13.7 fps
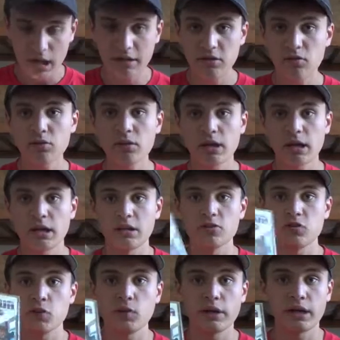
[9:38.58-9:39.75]
I do
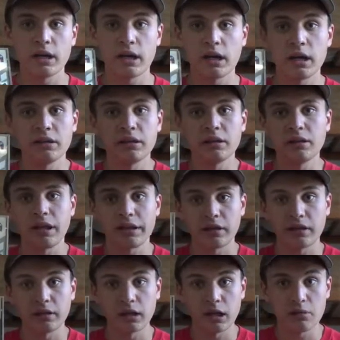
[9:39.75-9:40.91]
enjoy light
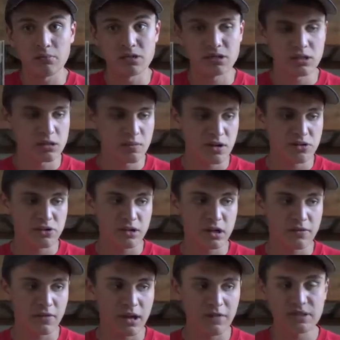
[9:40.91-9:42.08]
gun games, especially
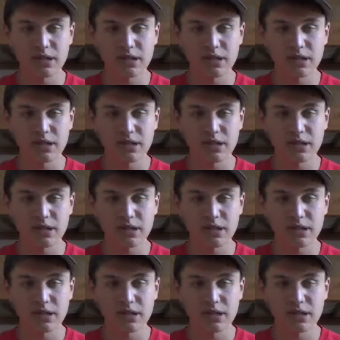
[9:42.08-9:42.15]
if I have a